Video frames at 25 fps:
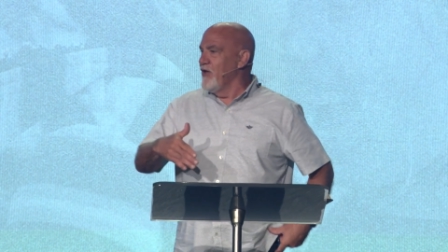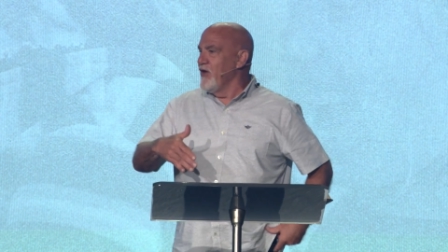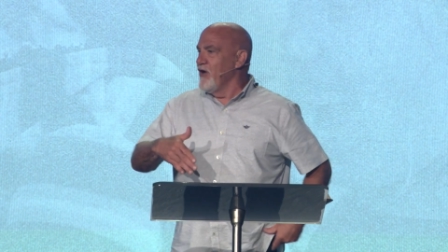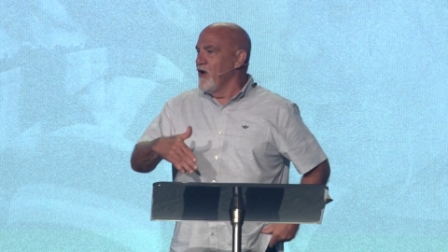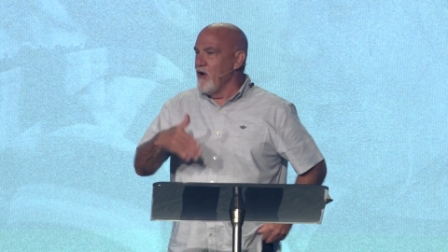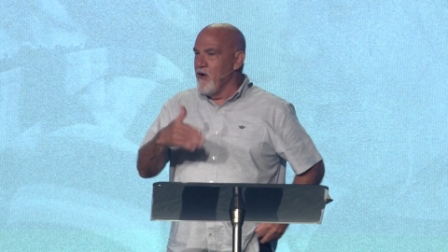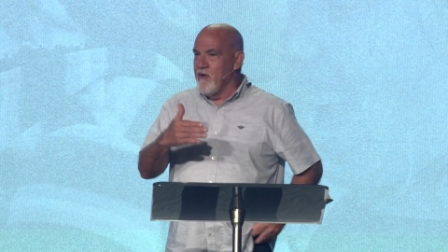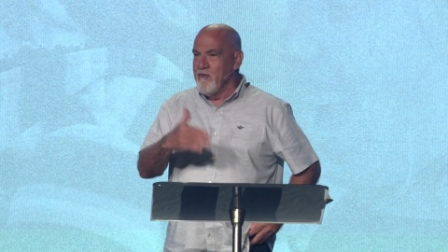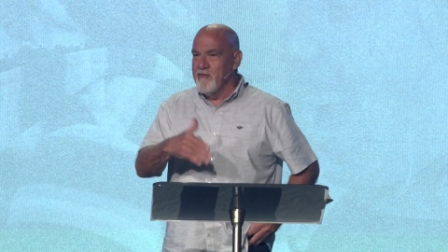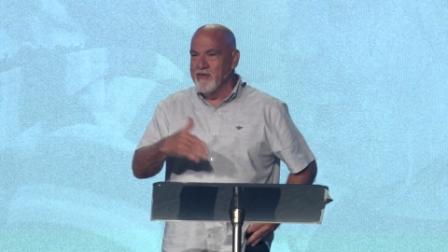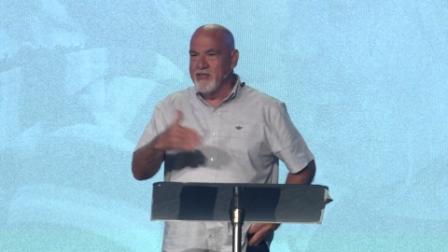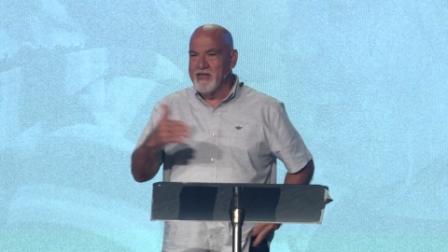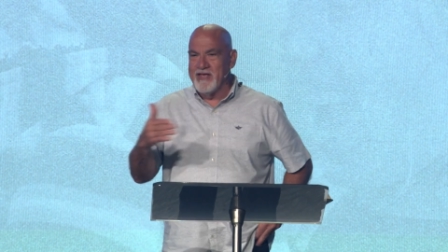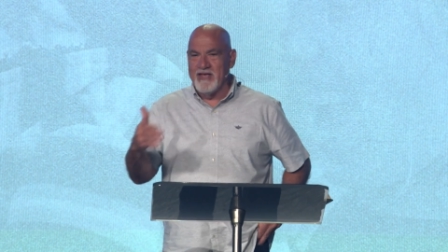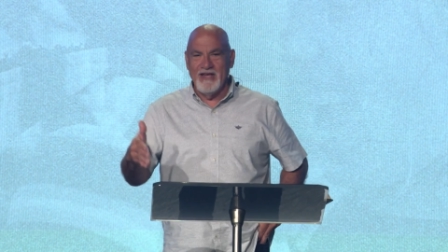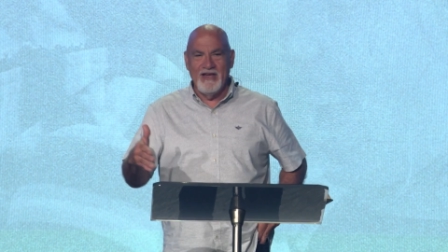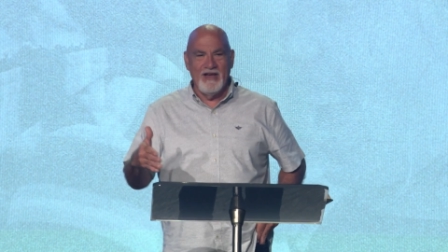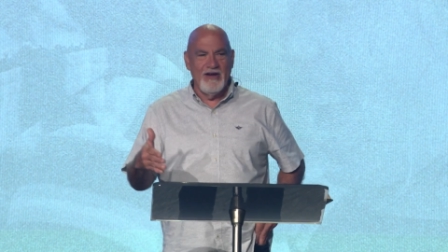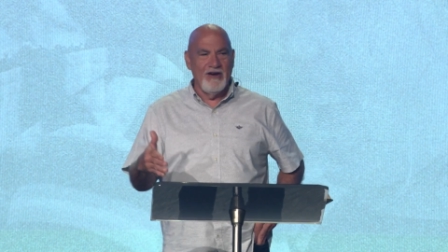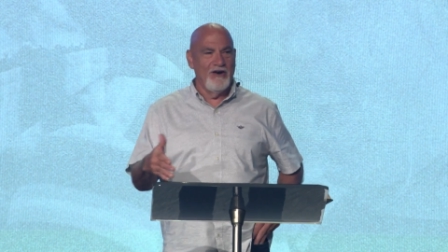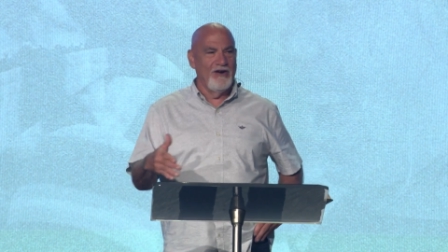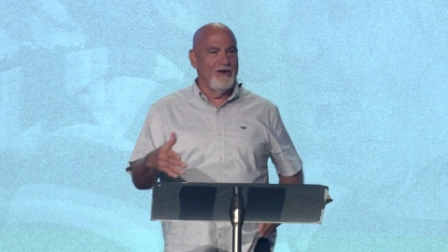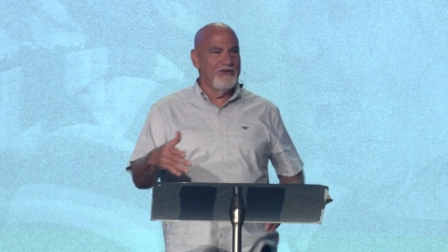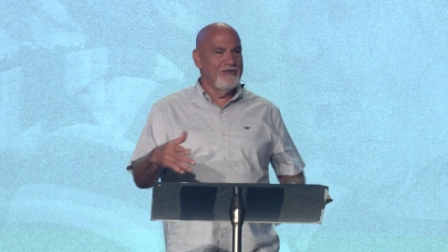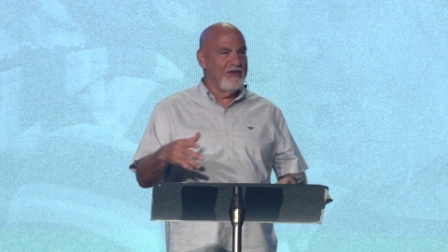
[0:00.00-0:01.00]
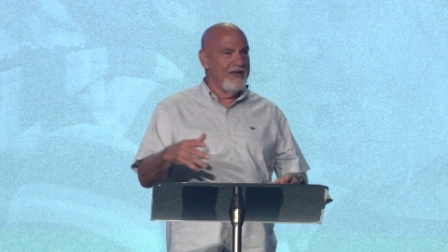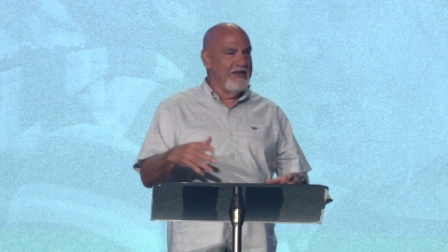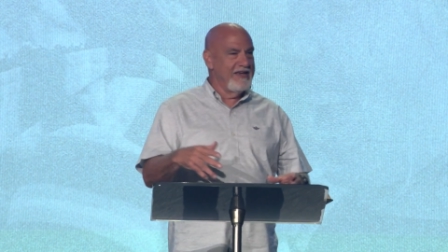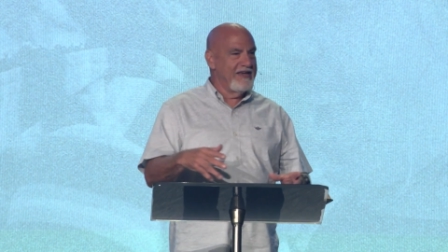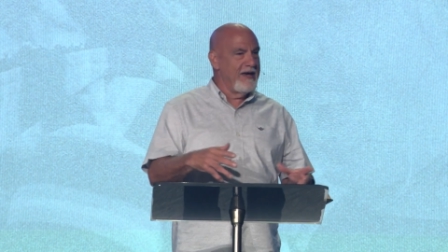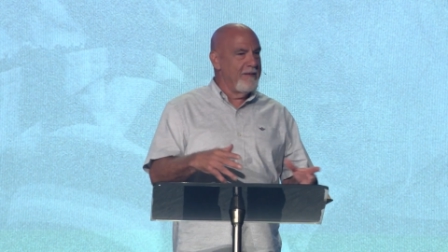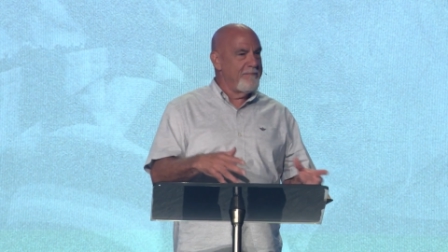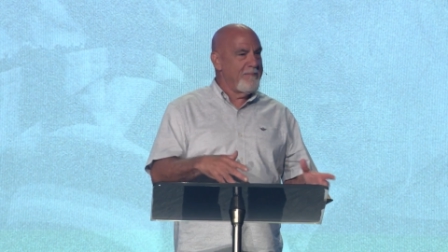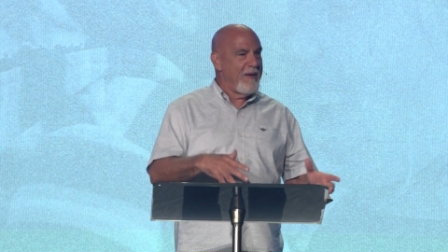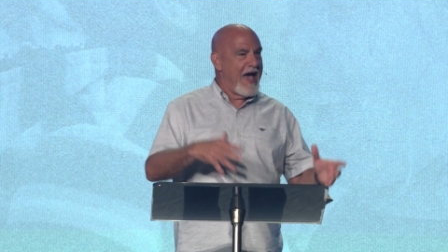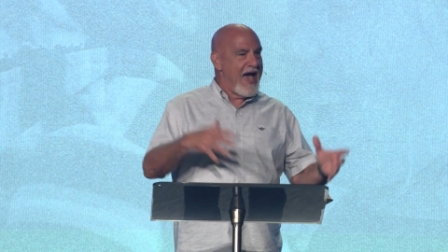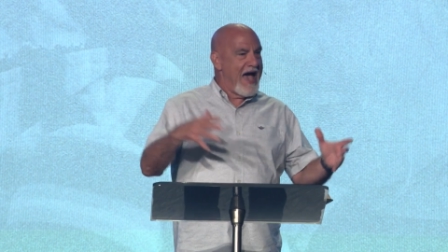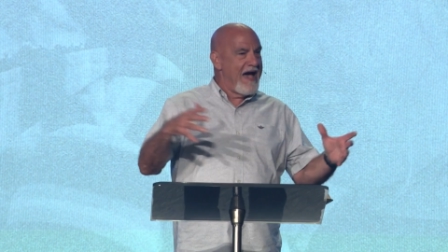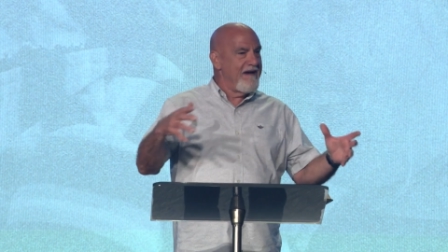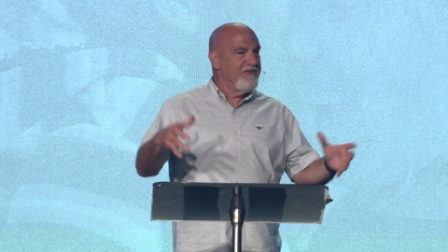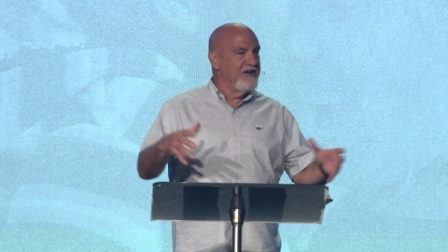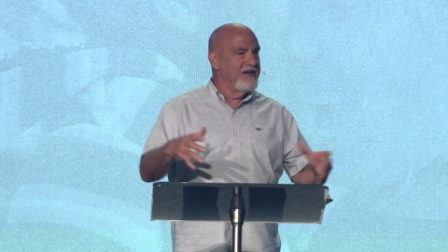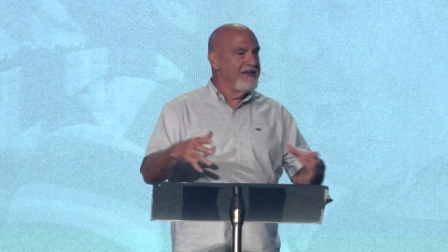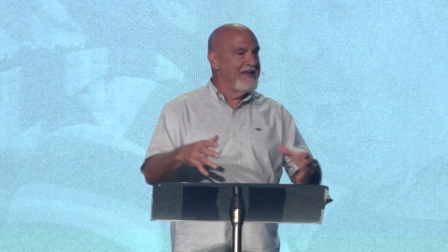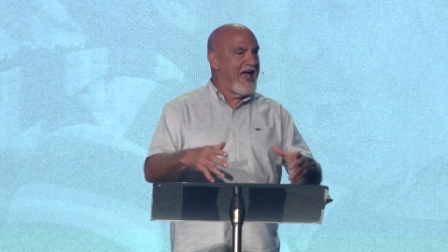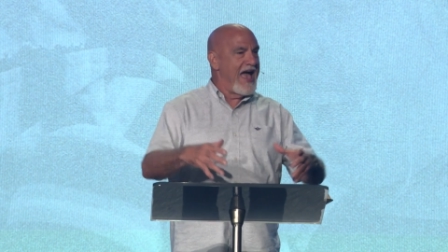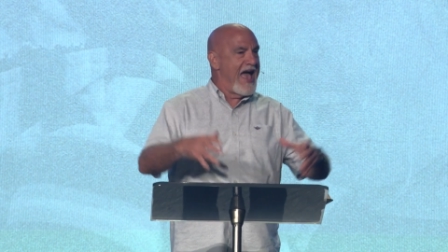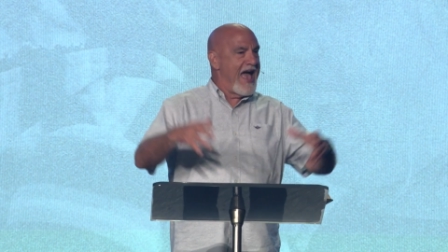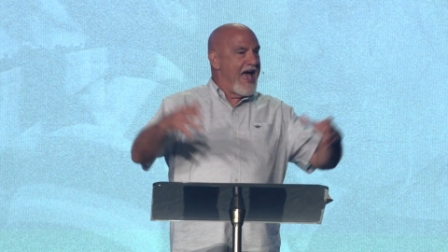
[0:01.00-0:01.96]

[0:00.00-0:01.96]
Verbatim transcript: over the years, he kept having to